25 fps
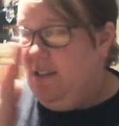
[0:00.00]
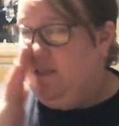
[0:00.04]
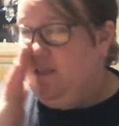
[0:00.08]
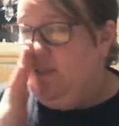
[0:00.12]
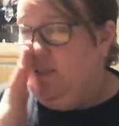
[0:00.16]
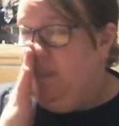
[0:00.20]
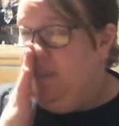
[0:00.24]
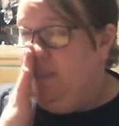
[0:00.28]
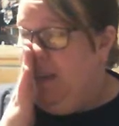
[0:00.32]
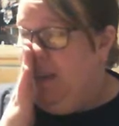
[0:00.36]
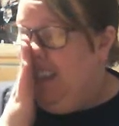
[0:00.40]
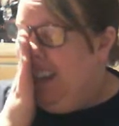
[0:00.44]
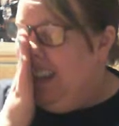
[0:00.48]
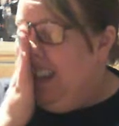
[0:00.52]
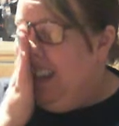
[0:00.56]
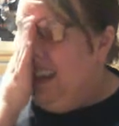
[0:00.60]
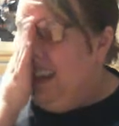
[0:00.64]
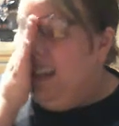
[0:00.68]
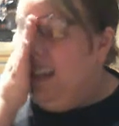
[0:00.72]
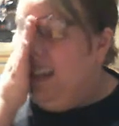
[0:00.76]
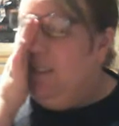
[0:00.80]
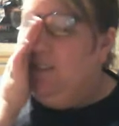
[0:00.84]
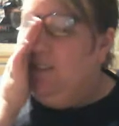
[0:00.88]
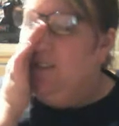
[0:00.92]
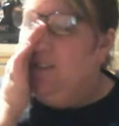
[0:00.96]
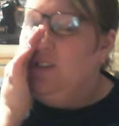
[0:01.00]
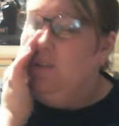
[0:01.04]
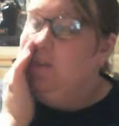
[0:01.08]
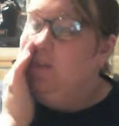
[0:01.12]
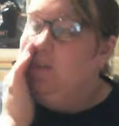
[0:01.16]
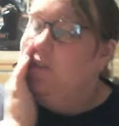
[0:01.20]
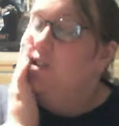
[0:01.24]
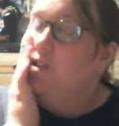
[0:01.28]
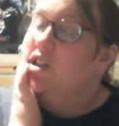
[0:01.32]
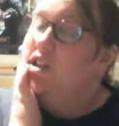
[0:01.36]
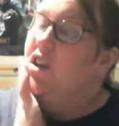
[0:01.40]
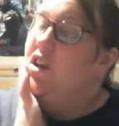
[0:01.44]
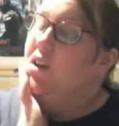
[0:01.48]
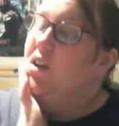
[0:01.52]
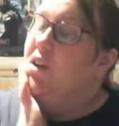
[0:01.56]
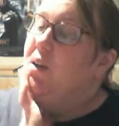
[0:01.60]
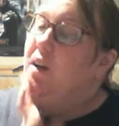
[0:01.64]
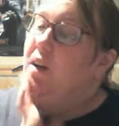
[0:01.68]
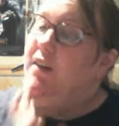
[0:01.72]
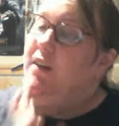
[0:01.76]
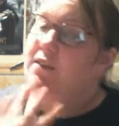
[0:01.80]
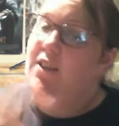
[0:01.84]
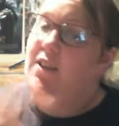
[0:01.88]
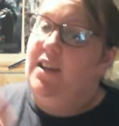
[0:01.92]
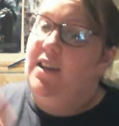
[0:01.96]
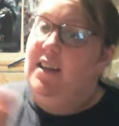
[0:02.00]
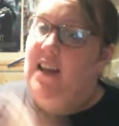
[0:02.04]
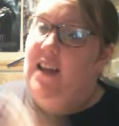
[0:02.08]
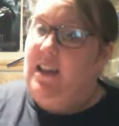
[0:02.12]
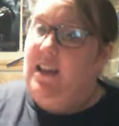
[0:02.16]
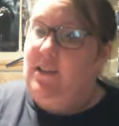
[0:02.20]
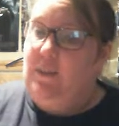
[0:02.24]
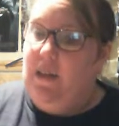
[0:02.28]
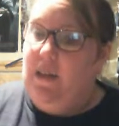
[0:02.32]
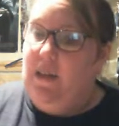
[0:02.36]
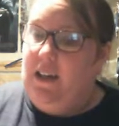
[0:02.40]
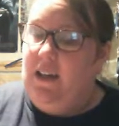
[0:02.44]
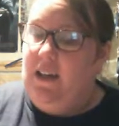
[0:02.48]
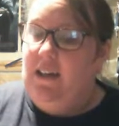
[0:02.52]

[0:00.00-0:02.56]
for me, which I will show you hopefully next week.